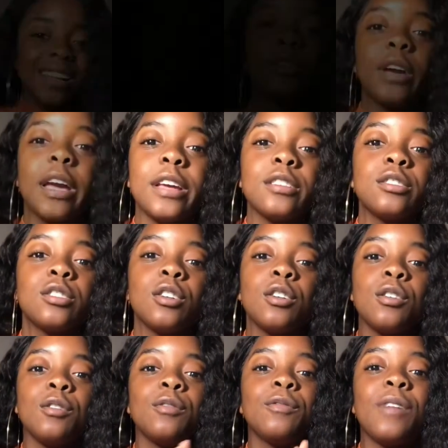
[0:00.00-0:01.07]
Okay,
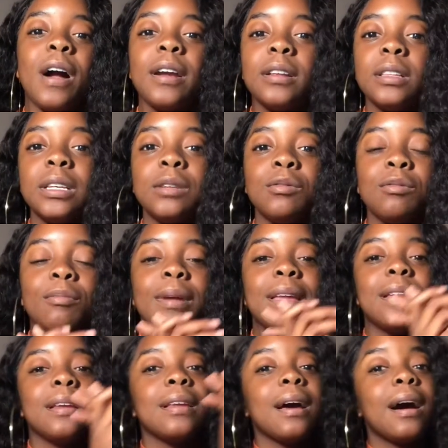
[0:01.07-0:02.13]
so finally we
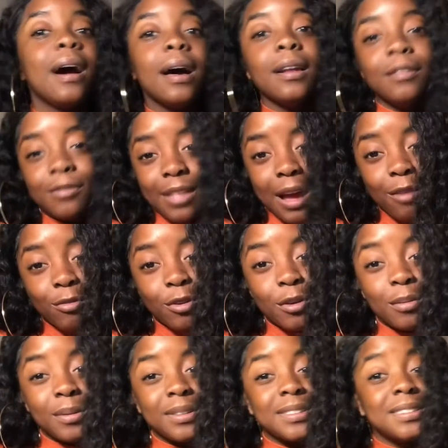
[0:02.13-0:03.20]
made it out of that
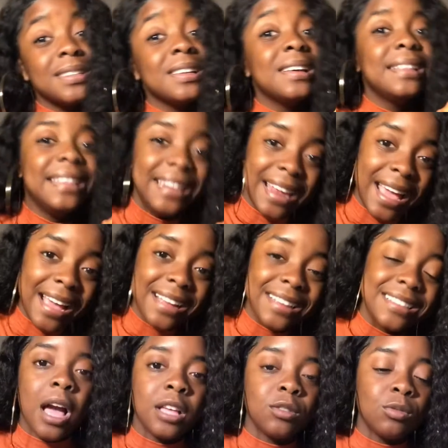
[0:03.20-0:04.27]
room into the
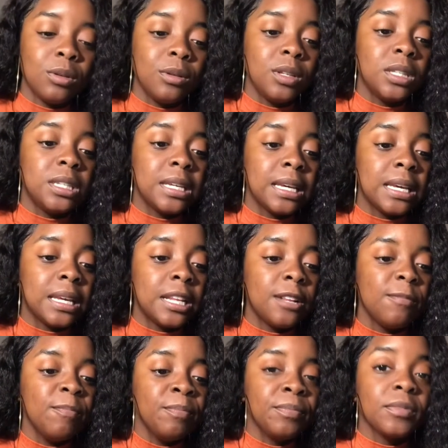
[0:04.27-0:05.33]
next. As we did
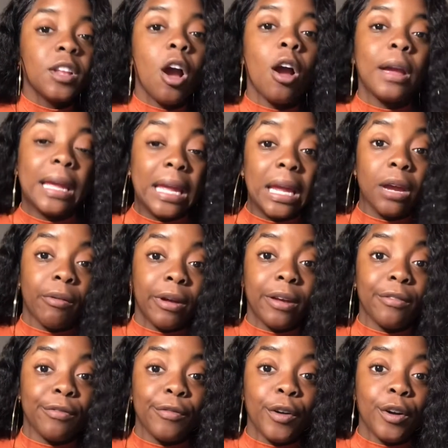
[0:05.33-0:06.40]
our
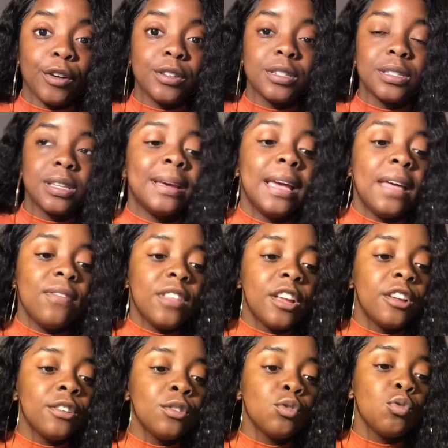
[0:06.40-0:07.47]
hearing first, and
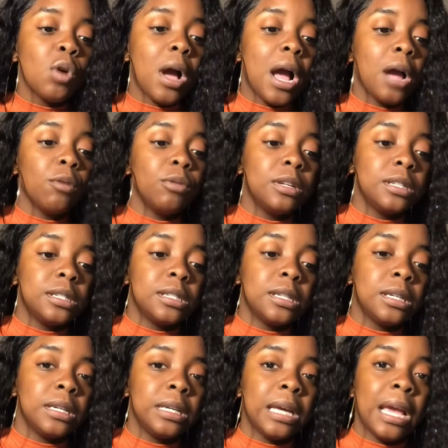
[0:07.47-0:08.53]
then I went
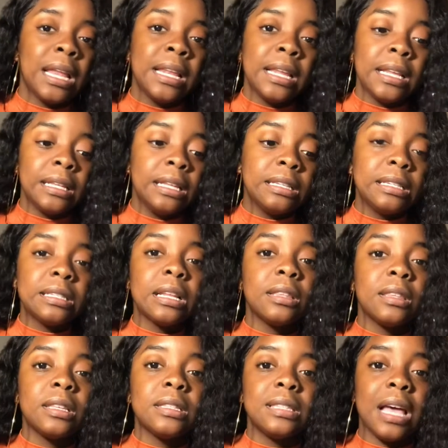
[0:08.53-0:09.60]
to, and this is
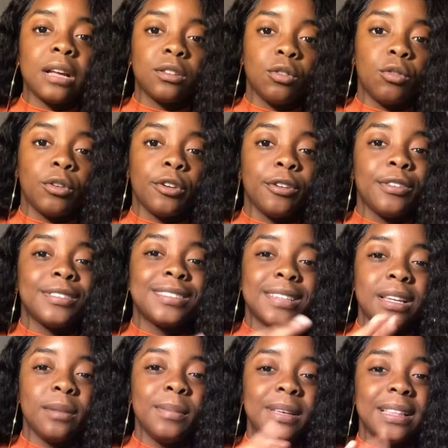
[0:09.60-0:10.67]
not the exact order, it's
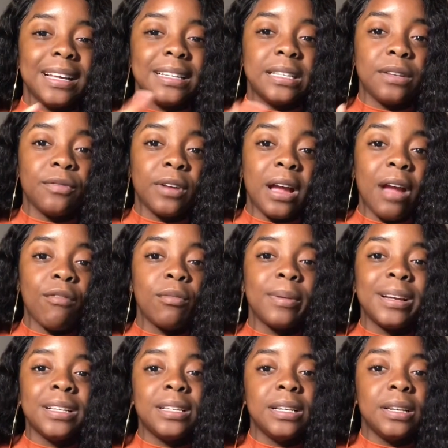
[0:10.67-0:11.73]
gonna be like different,
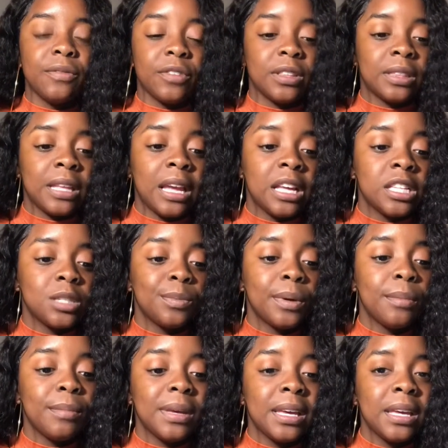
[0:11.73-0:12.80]
everybody did different things,
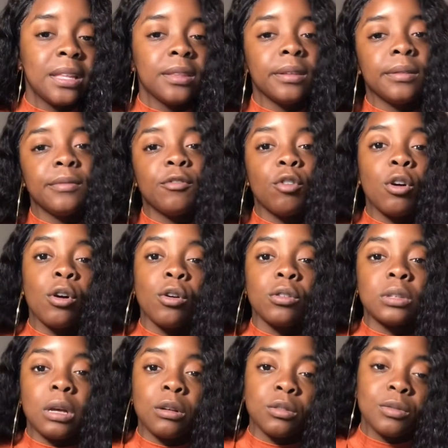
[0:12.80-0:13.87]
but me and the 4
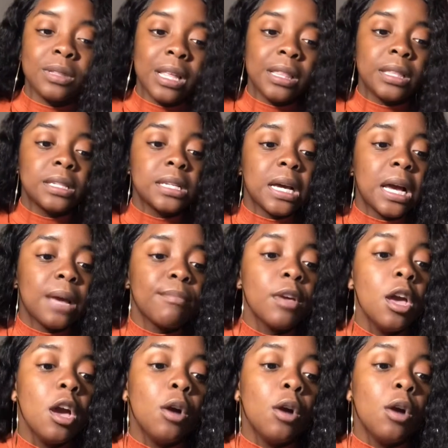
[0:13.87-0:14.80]
girls I was with at the time,